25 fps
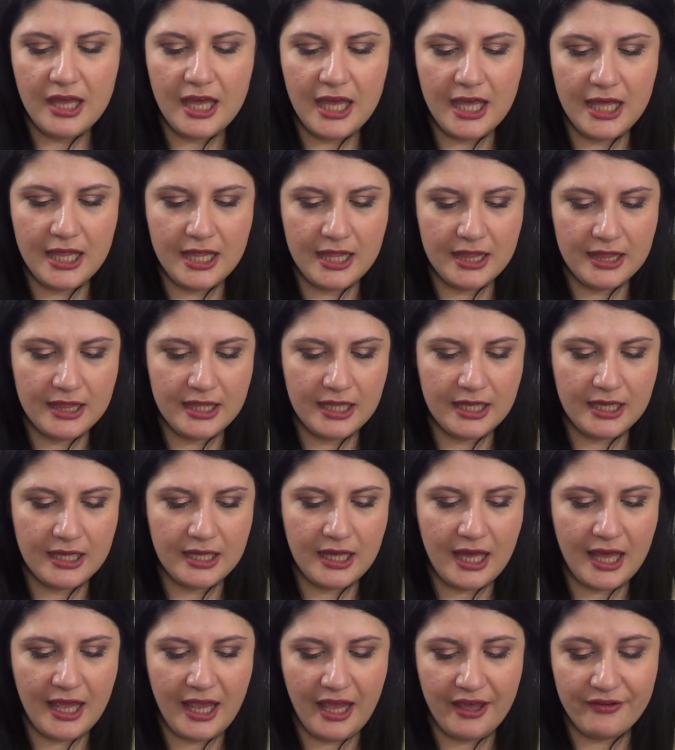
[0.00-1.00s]
And
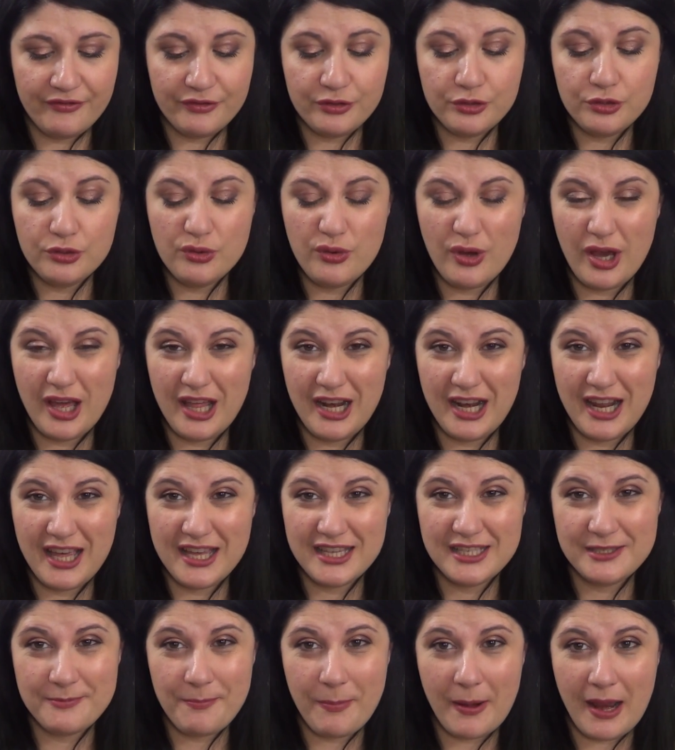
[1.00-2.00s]
I have two
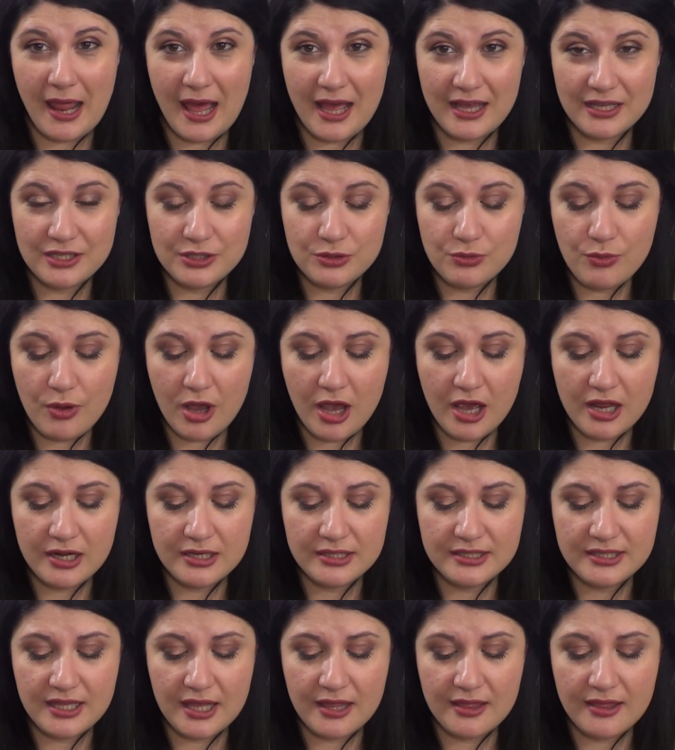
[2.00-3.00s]
LA Splash
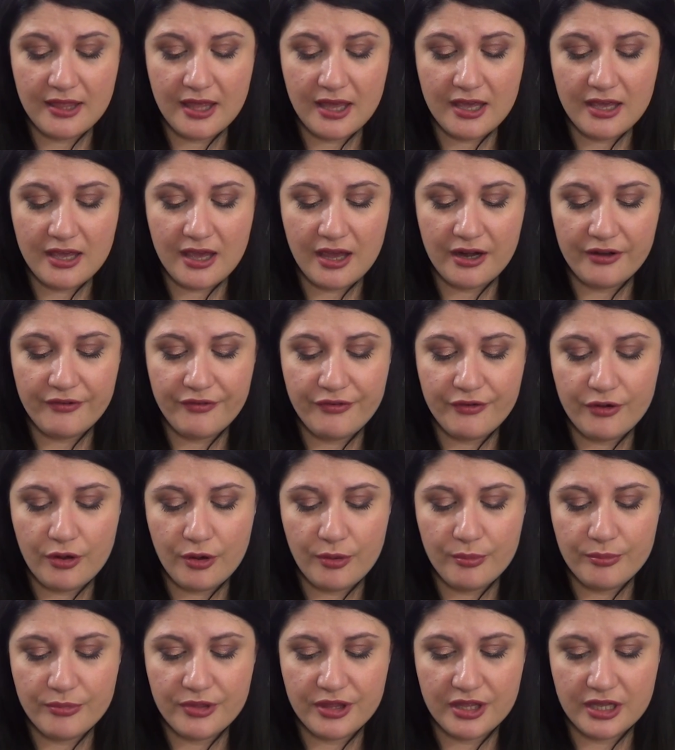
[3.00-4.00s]
ones, and they are
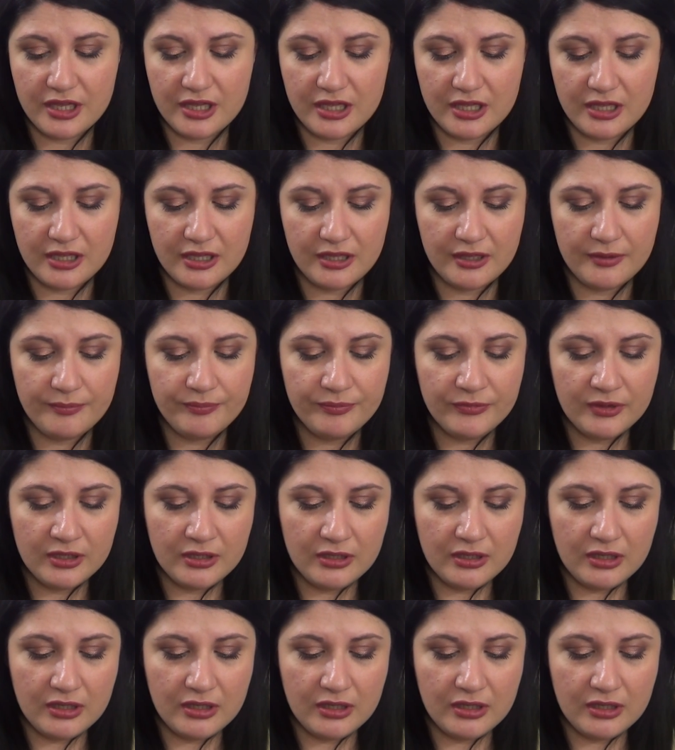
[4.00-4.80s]
from the